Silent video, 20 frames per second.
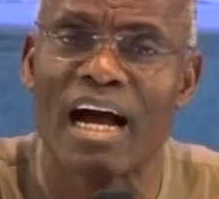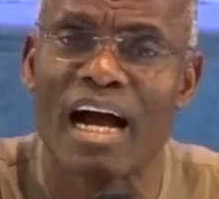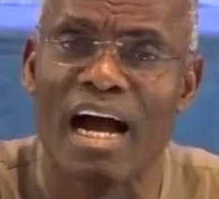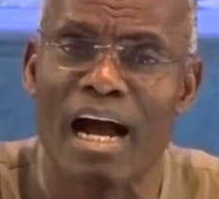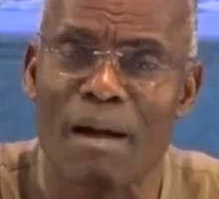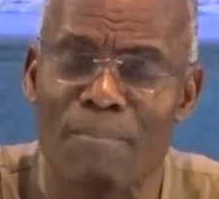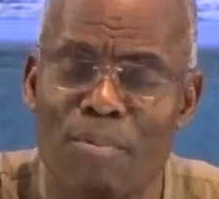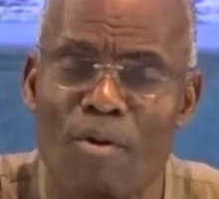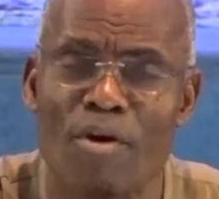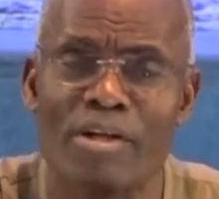
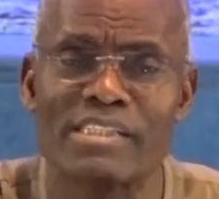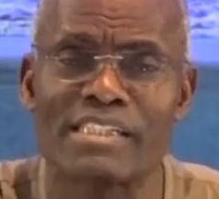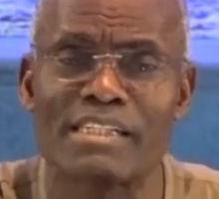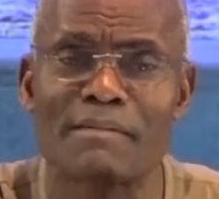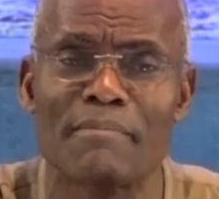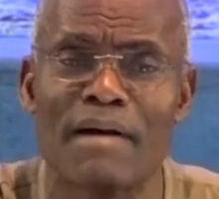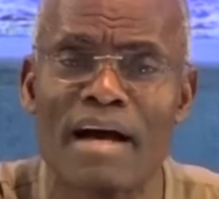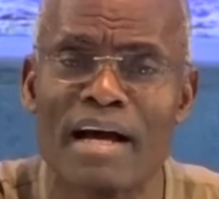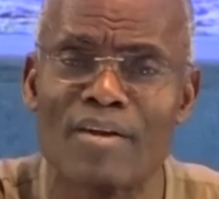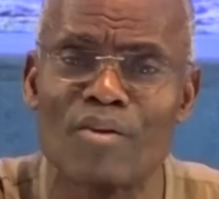Appoint a
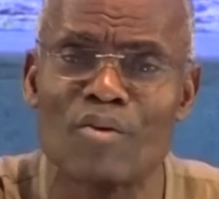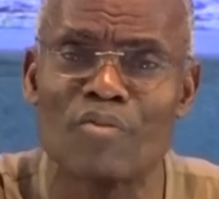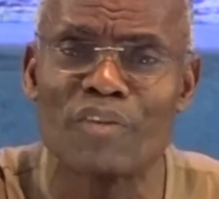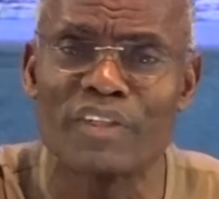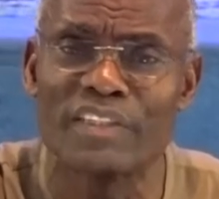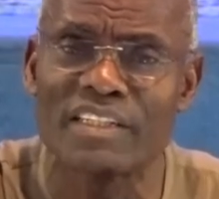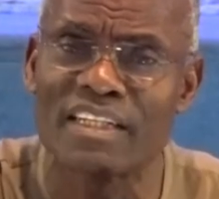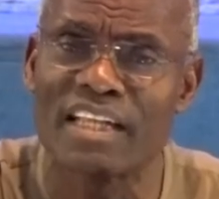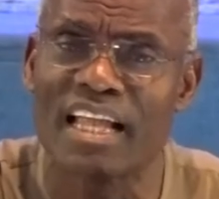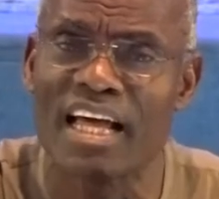man over
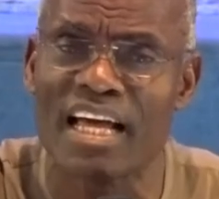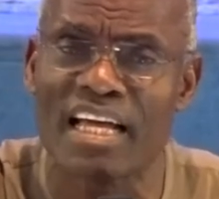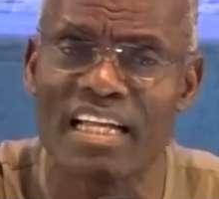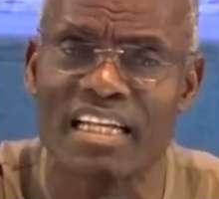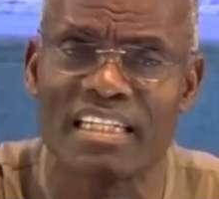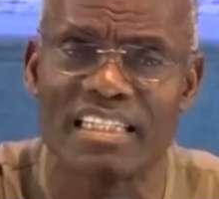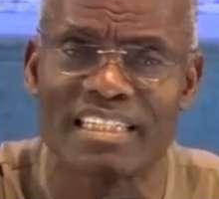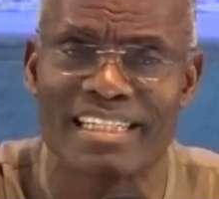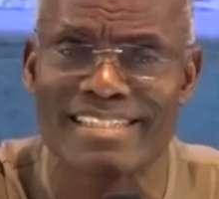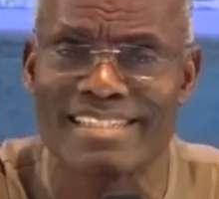the land,
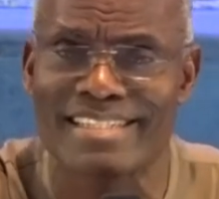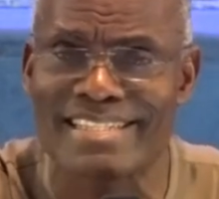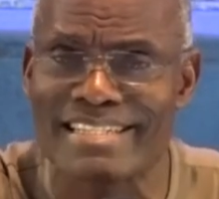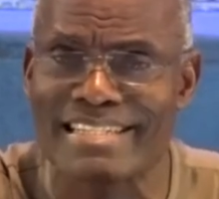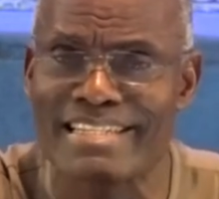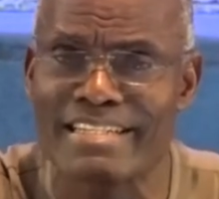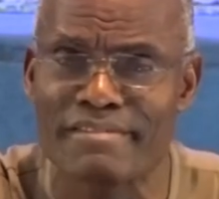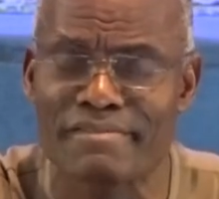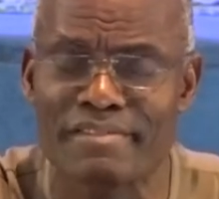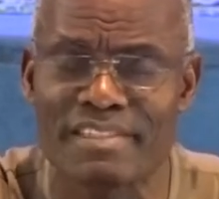then
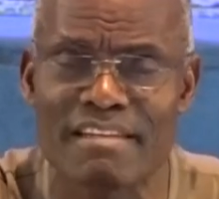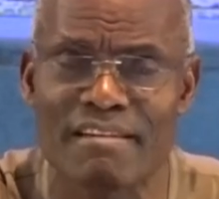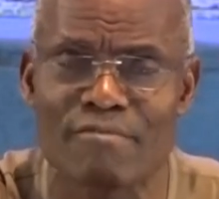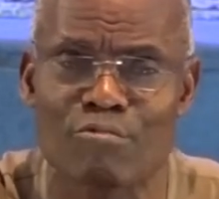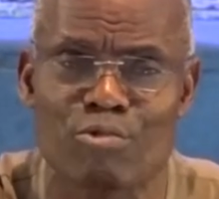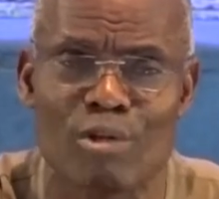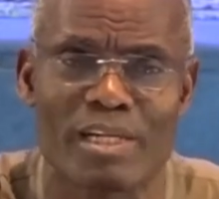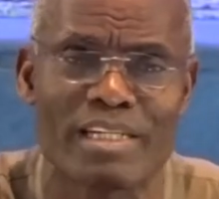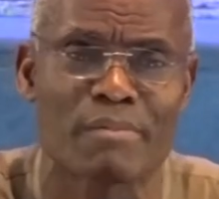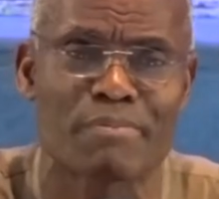serve 10
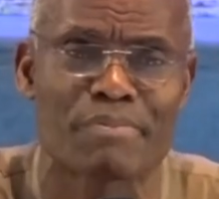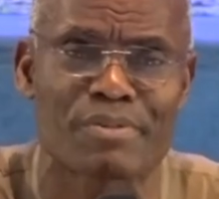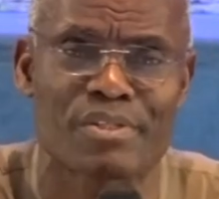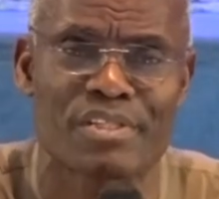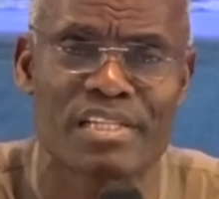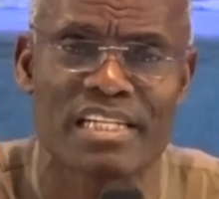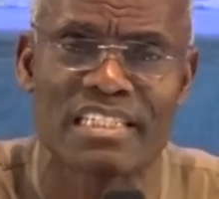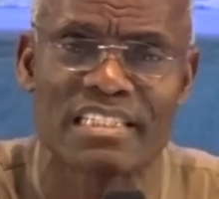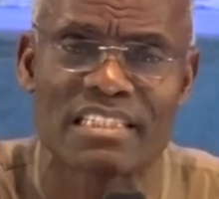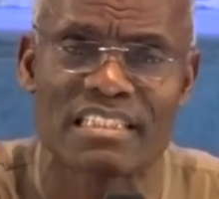
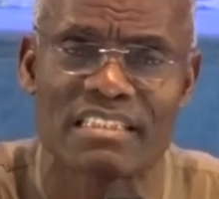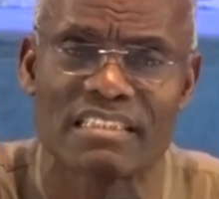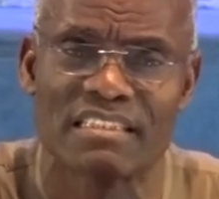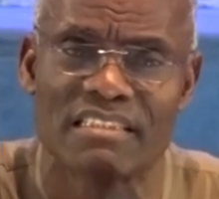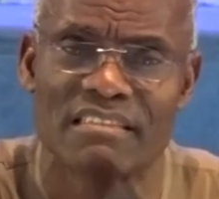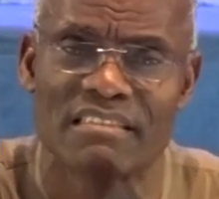20%